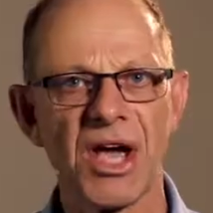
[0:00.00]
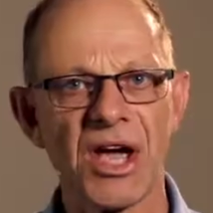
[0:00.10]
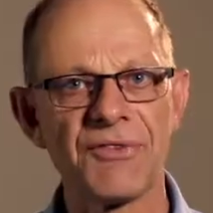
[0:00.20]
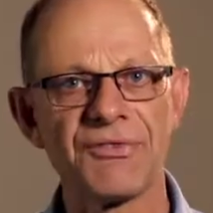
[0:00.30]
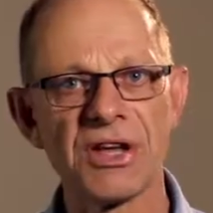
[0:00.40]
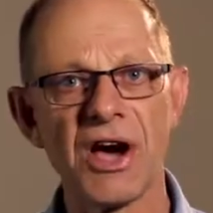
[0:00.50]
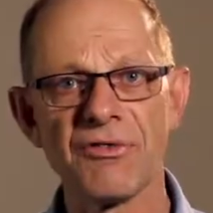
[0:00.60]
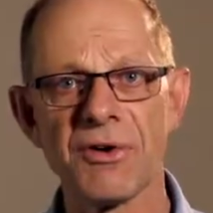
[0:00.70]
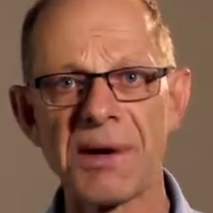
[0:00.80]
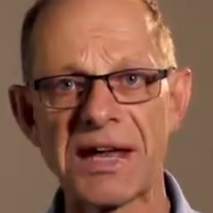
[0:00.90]
If the
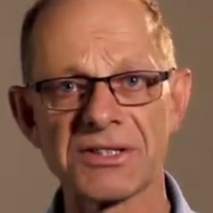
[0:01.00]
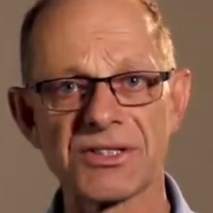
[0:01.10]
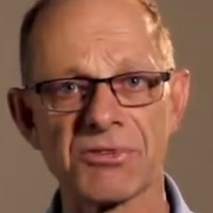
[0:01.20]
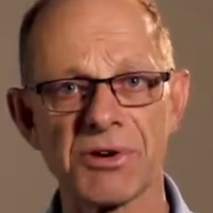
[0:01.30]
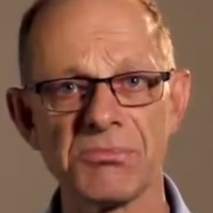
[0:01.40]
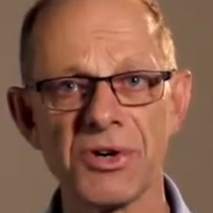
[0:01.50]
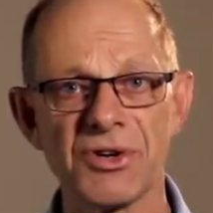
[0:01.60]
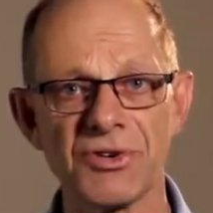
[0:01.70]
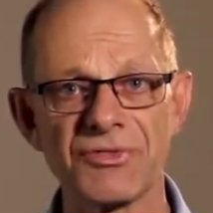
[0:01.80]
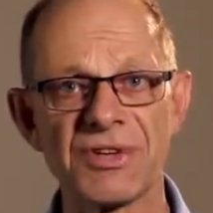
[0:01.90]
over-battens are
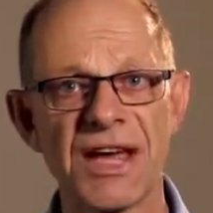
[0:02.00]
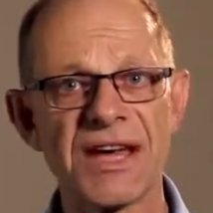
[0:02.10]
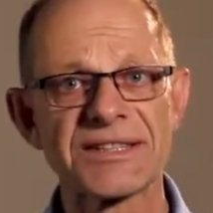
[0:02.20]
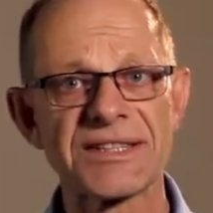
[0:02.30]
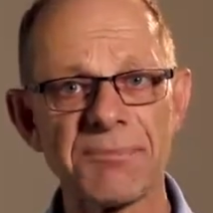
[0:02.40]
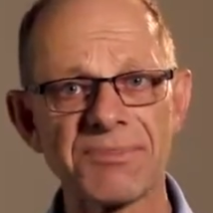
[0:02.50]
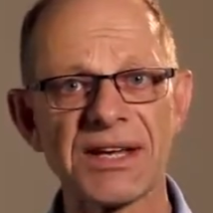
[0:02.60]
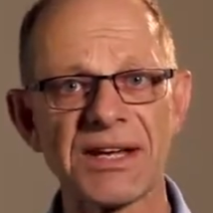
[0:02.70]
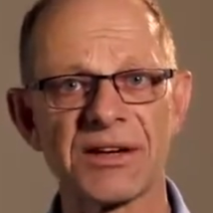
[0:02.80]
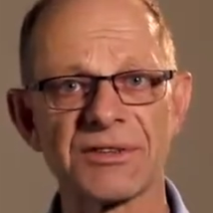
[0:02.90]
removed,
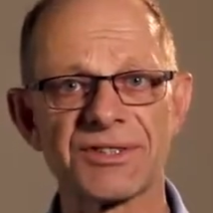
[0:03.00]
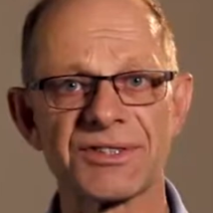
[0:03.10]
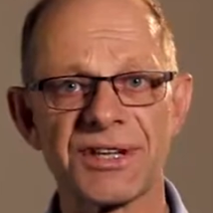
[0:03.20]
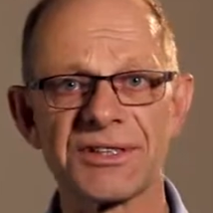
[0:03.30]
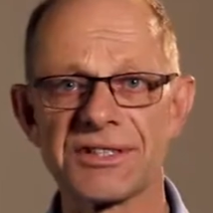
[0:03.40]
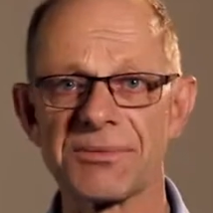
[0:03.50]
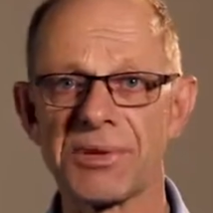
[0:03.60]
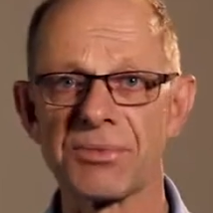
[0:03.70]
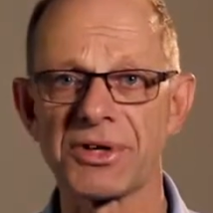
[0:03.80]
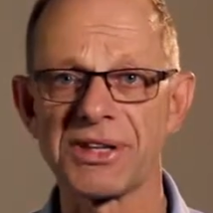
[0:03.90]
something else needs to
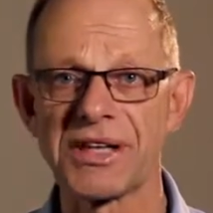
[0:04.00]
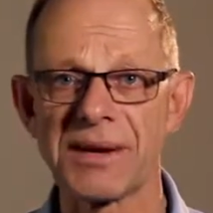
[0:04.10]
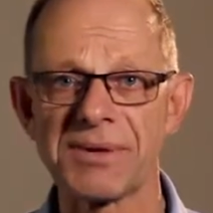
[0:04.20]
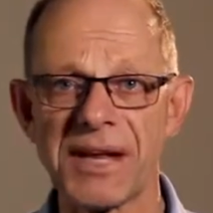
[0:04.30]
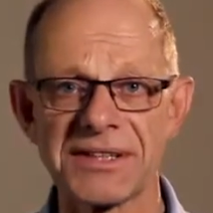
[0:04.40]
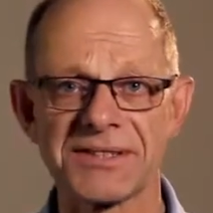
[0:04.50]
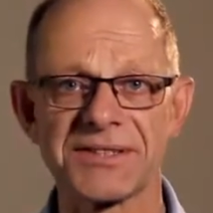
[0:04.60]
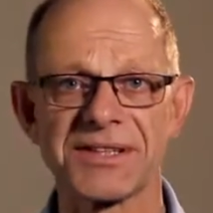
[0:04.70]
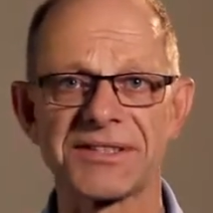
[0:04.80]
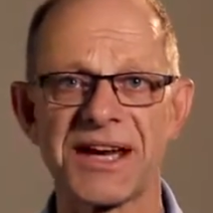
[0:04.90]
be put in their place
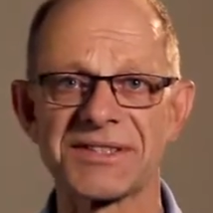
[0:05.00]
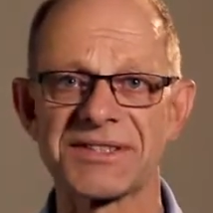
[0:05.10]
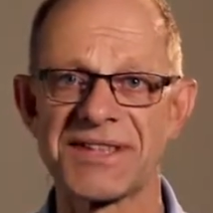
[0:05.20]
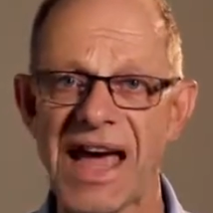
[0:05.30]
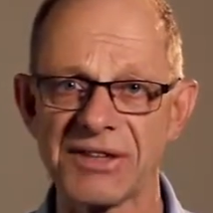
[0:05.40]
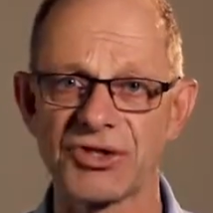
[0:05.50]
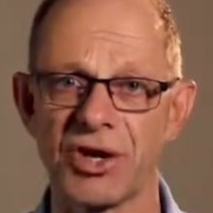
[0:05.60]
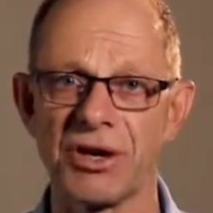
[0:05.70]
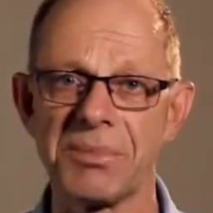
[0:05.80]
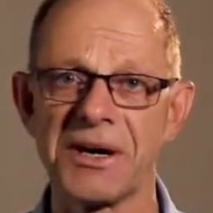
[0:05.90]
that does that
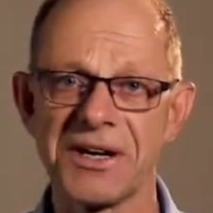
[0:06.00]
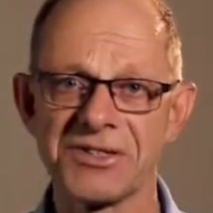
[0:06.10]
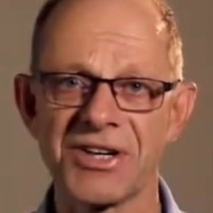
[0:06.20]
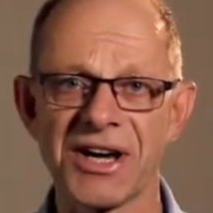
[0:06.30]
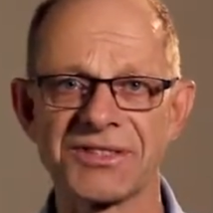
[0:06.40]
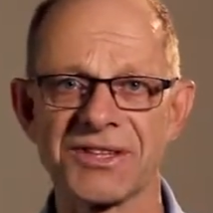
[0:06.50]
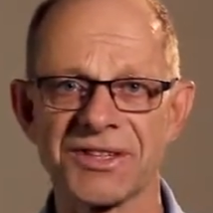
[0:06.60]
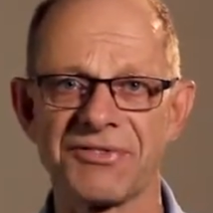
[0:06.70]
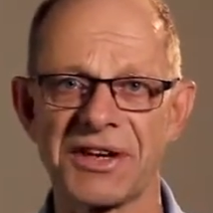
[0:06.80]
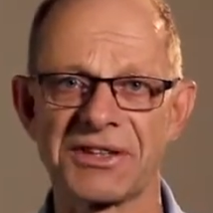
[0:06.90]
job just as
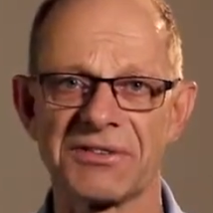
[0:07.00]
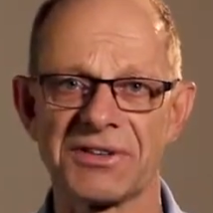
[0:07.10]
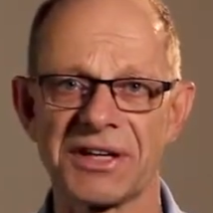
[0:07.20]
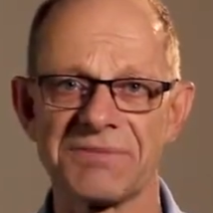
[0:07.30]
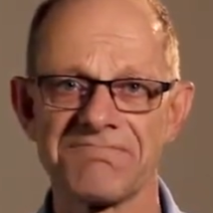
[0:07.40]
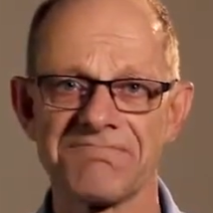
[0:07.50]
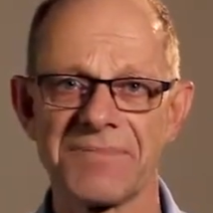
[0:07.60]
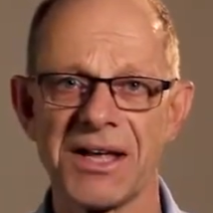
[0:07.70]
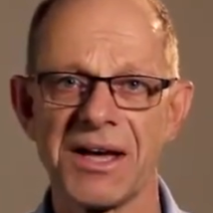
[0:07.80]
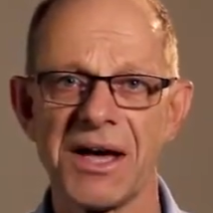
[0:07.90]
effectively.
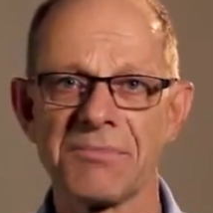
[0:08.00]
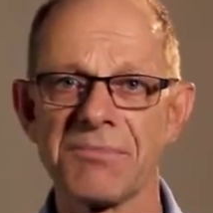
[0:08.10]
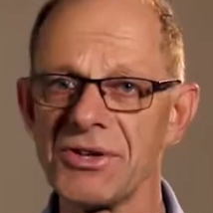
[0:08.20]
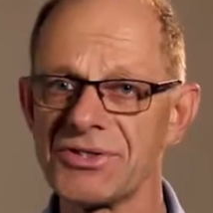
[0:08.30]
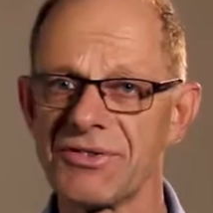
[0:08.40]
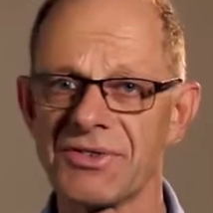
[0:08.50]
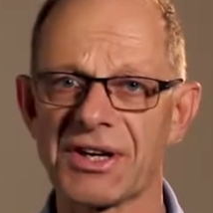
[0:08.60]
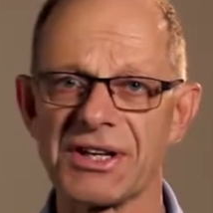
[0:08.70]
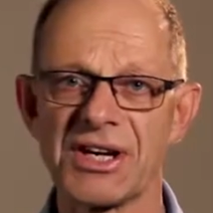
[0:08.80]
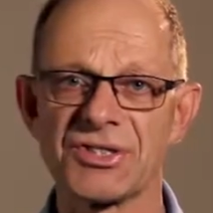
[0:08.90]
Most of the
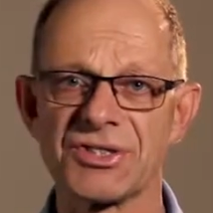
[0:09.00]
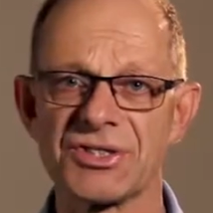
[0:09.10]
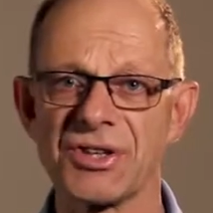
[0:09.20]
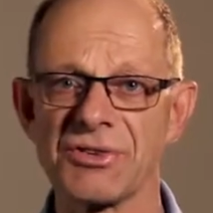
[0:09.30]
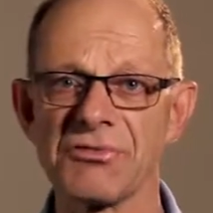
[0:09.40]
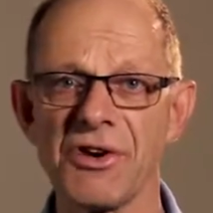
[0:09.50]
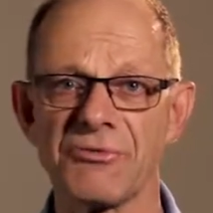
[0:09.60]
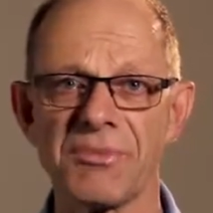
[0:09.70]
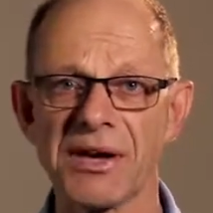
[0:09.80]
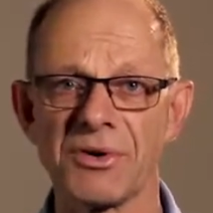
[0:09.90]
connections in the
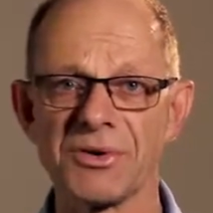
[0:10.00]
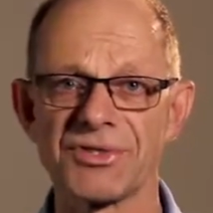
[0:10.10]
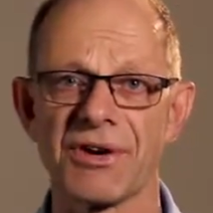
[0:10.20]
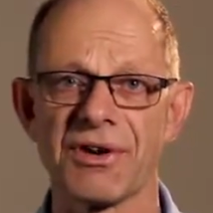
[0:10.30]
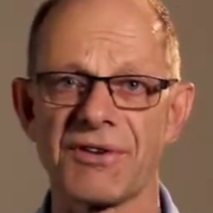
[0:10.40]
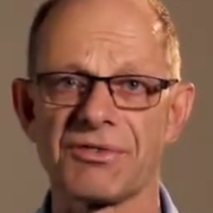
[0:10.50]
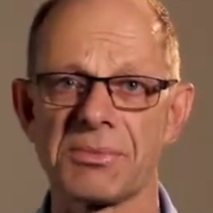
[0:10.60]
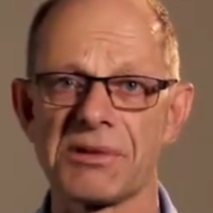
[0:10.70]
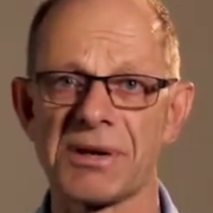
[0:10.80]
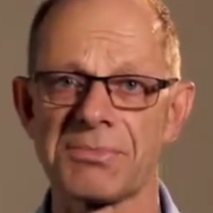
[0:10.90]
roof may also have to
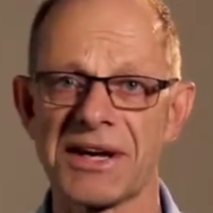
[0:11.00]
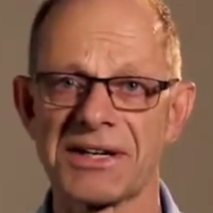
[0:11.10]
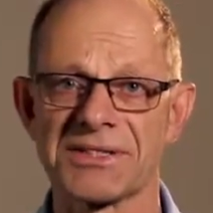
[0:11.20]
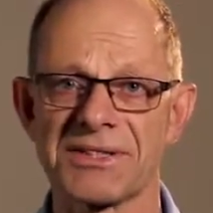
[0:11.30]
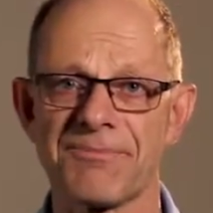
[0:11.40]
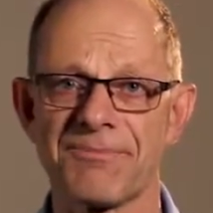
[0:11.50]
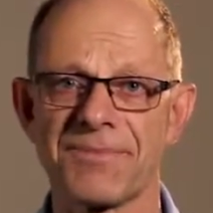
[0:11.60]
be replaced.